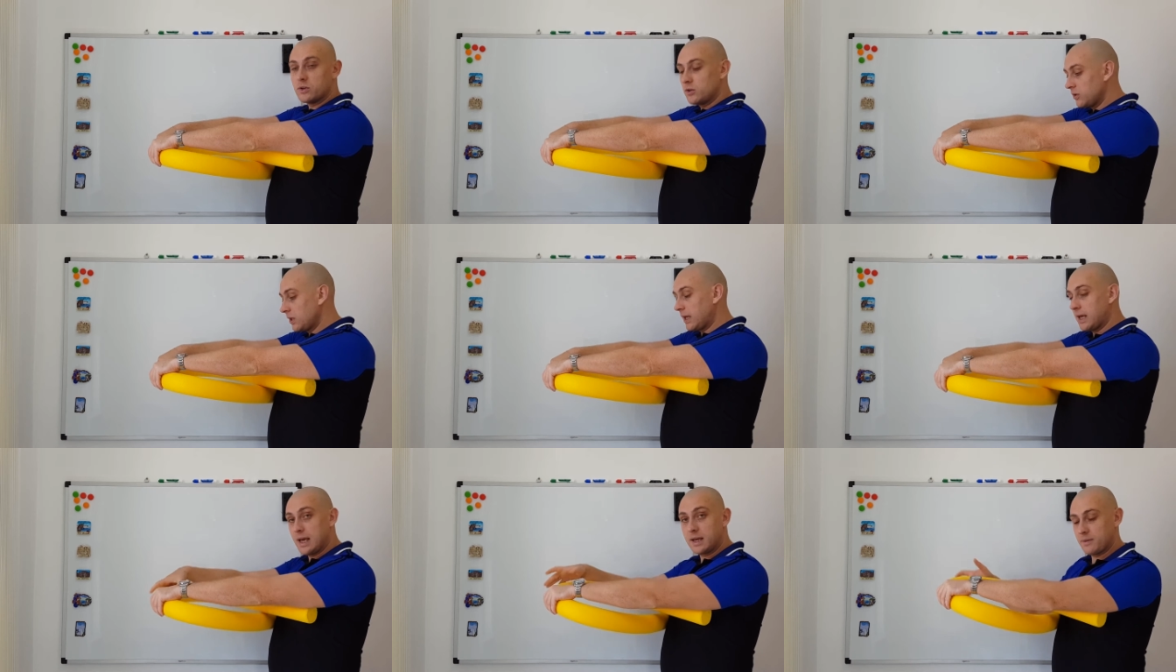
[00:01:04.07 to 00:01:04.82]
you do the
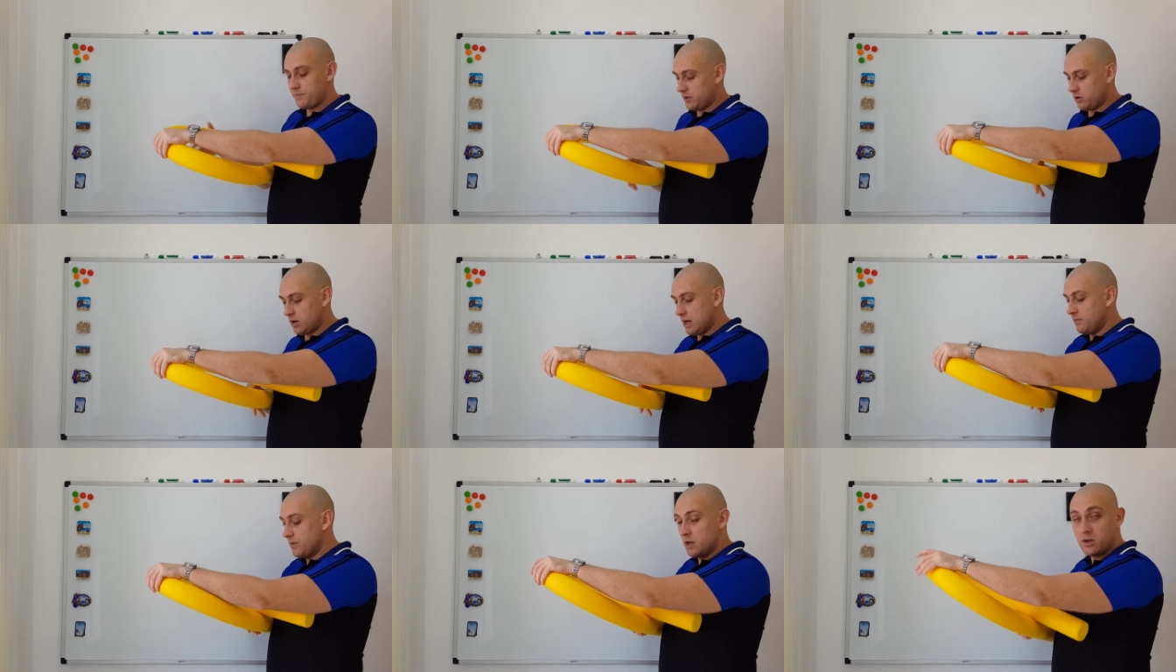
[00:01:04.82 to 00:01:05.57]
kick, all
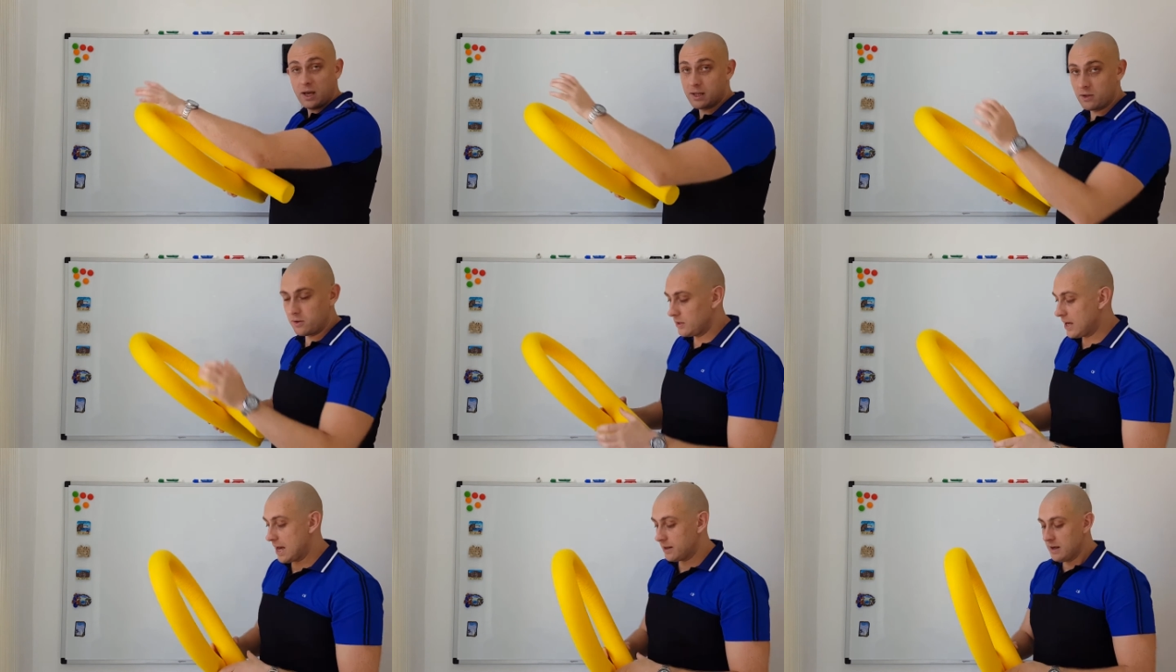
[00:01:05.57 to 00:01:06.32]
right. Can do
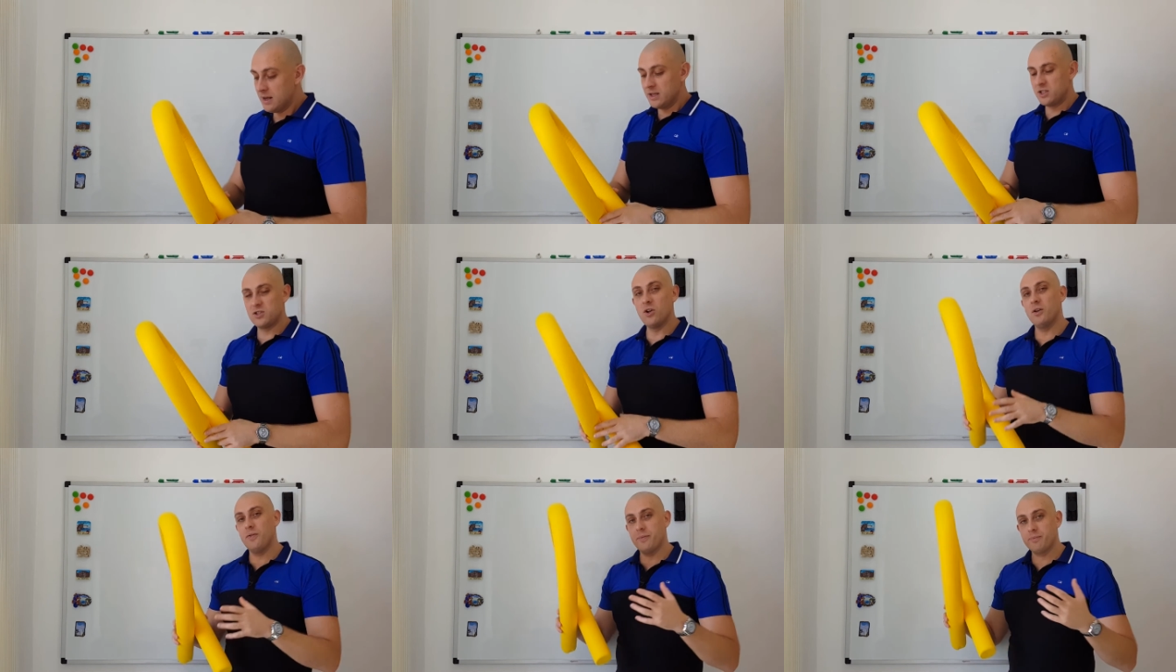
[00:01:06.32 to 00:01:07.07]
that. It's
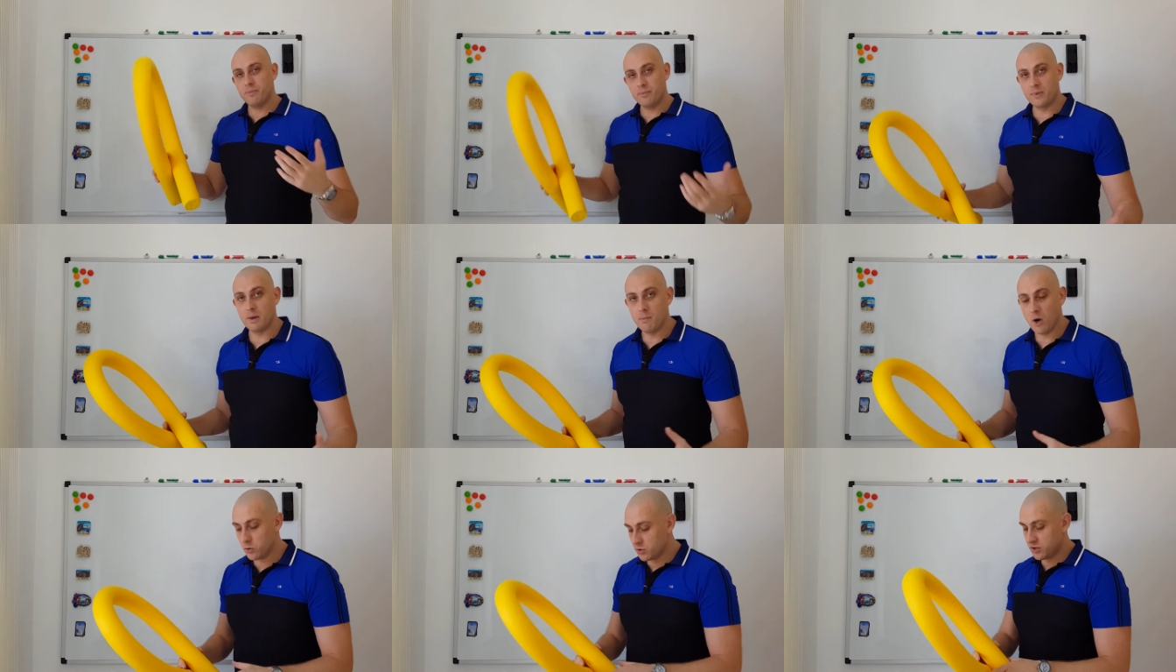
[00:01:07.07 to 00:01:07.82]
not the
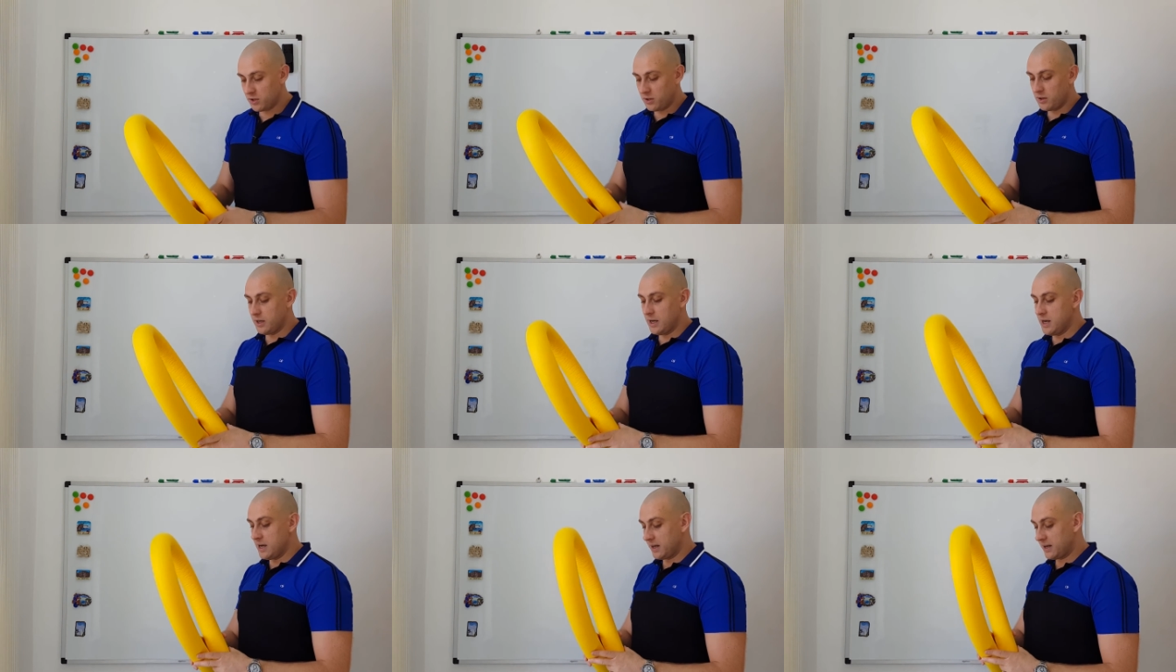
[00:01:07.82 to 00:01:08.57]
most
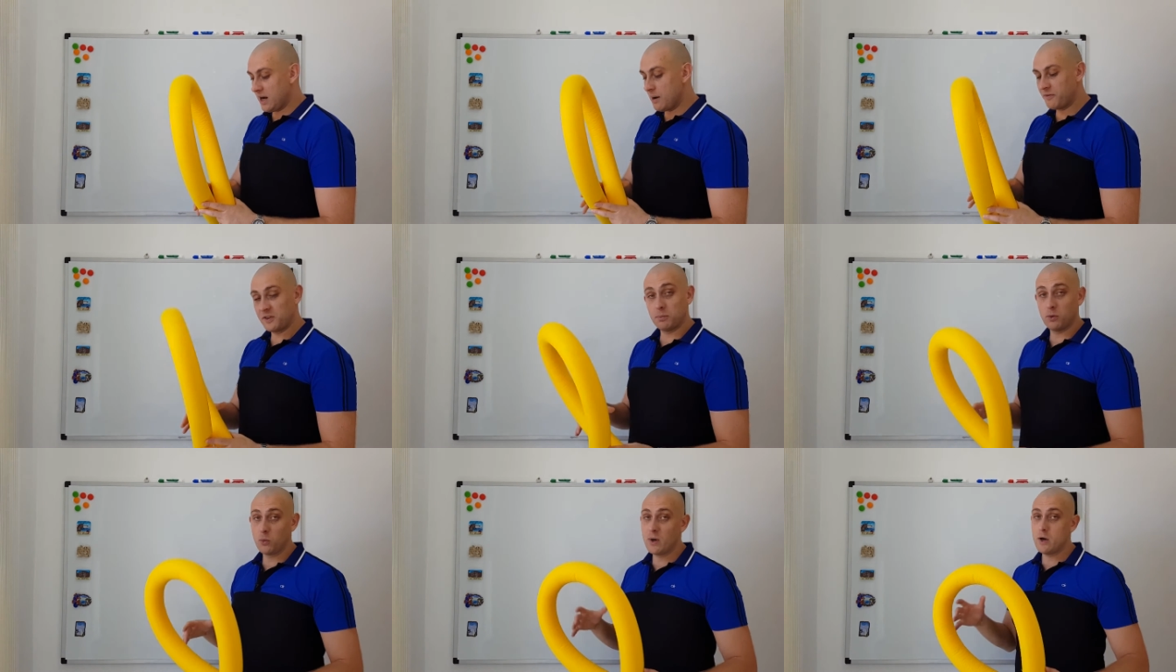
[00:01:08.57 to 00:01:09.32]

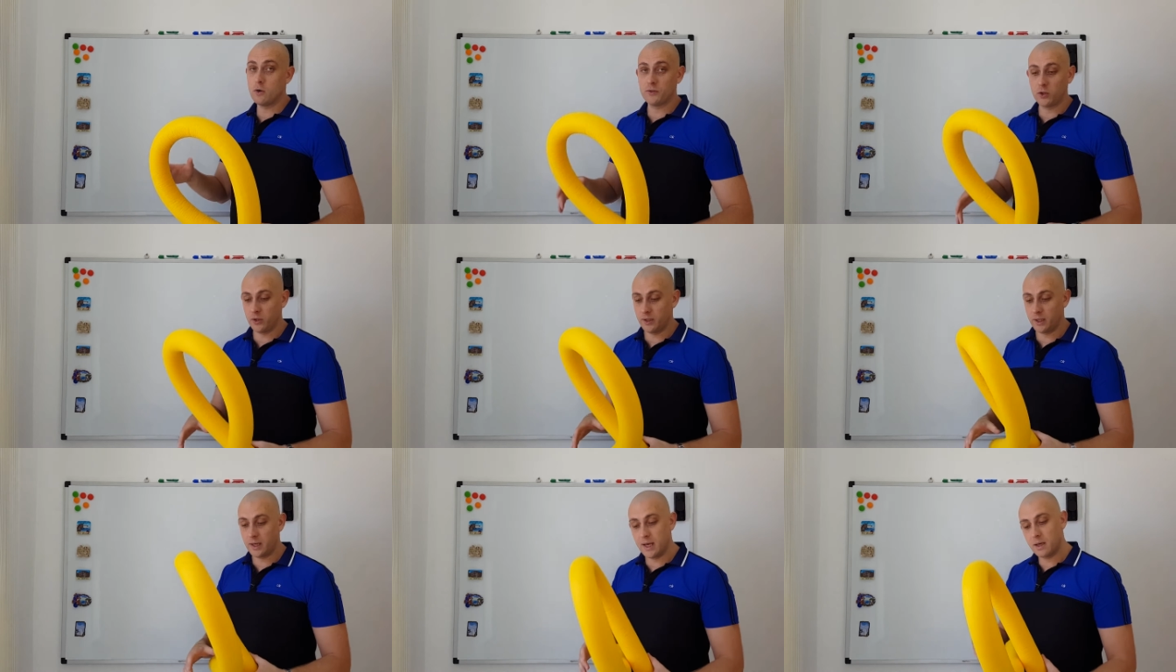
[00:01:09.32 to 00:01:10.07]
comfortable way of doing the
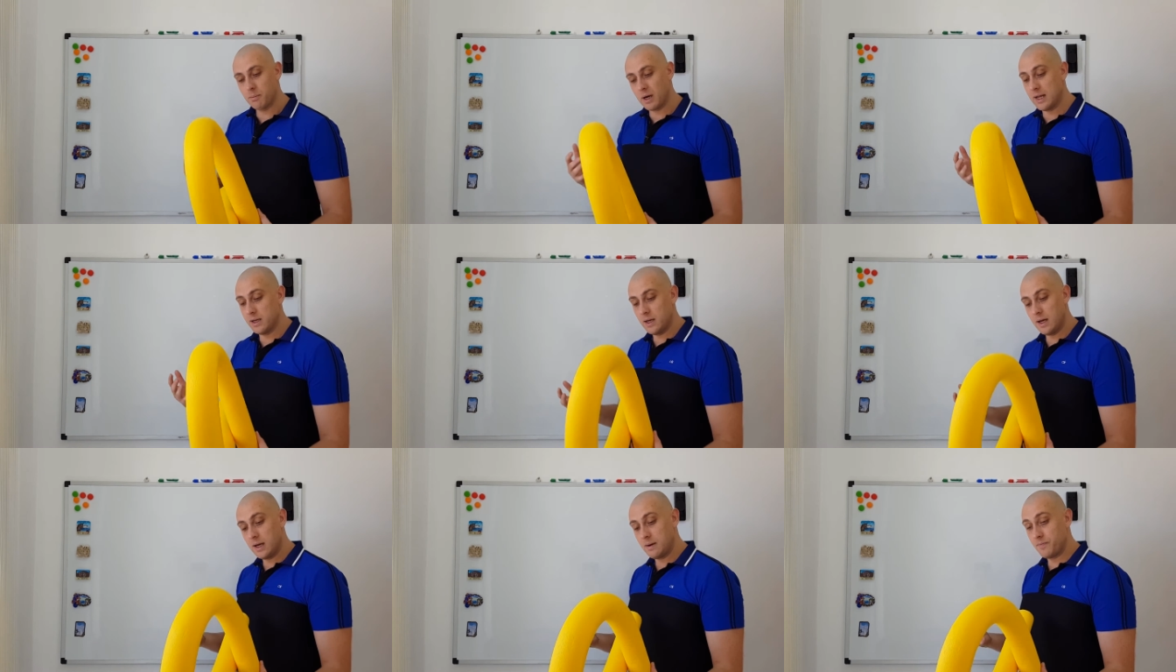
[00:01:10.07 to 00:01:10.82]
kick, but
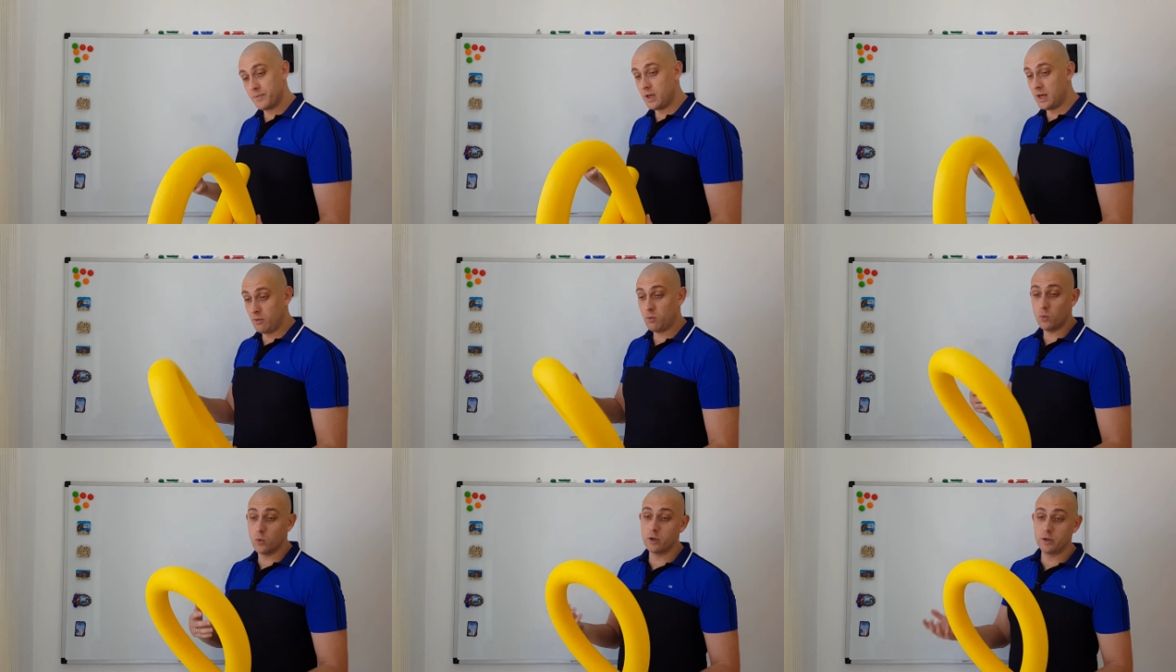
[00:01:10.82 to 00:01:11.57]

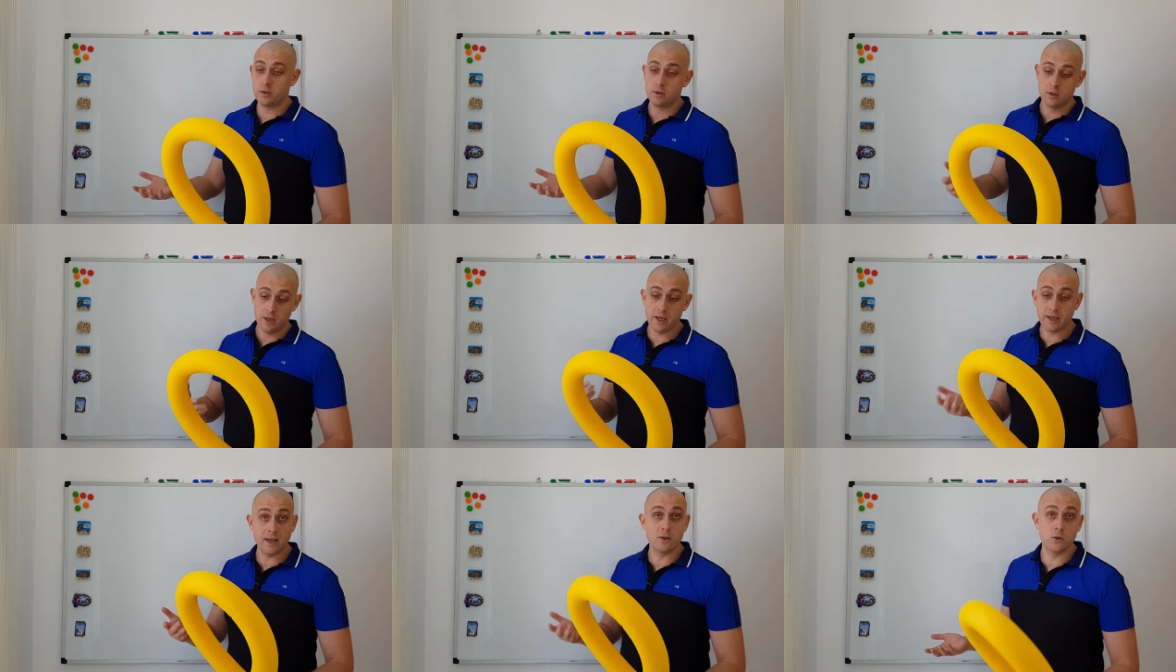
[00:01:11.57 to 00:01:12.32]
it
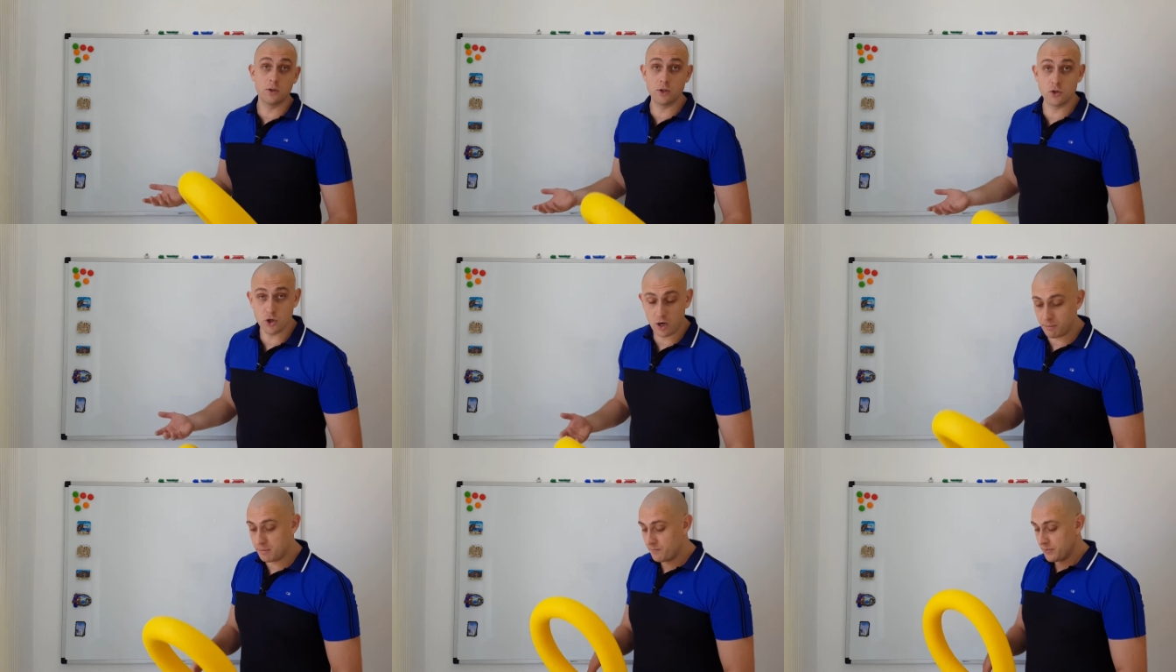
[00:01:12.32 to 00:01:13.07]
can do the
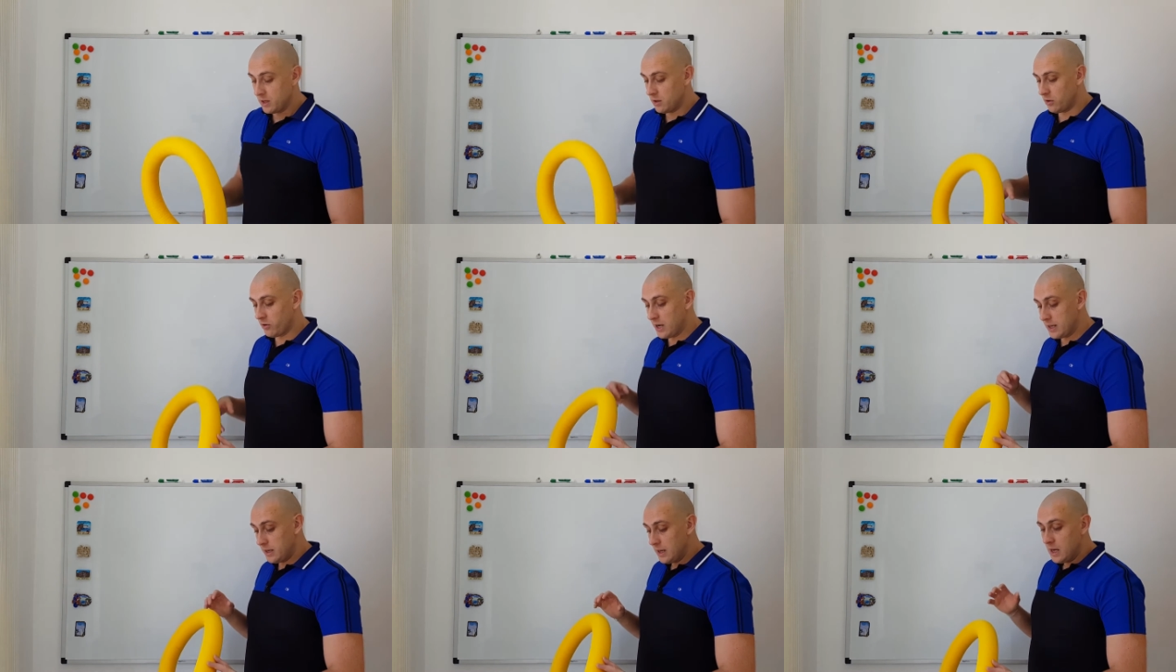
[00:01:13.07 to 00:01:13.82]
job, all
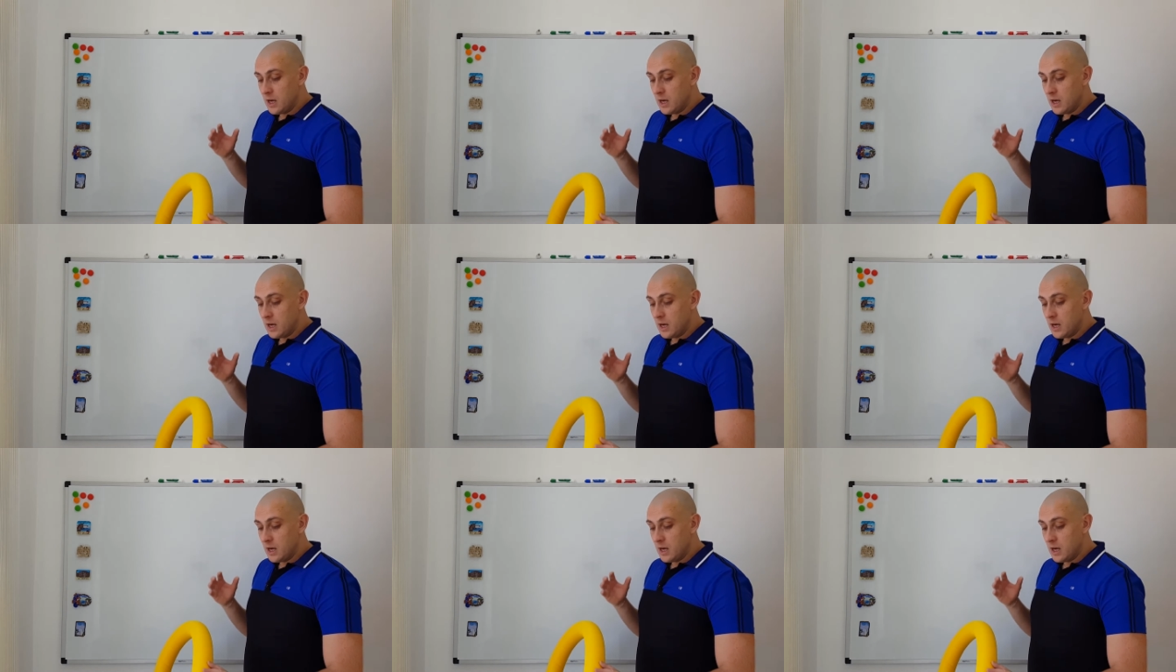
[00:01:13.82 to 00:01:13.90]
right.